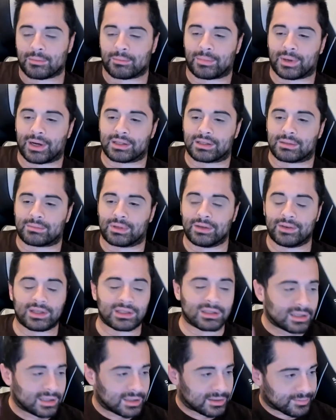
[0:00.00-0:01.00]
But
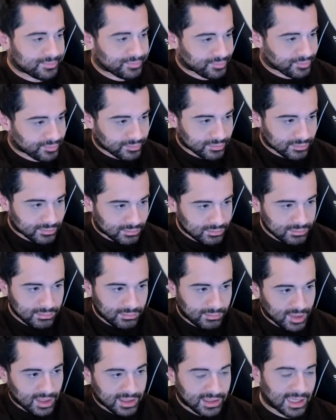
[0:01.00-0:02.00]
previously,
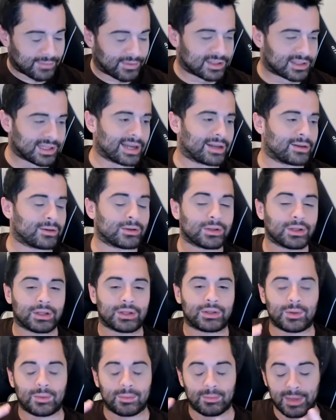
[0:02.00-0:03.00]
in every cycle,
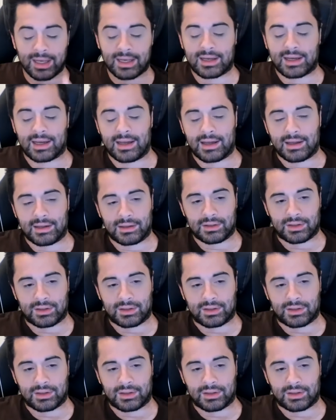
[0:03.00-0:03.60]
to make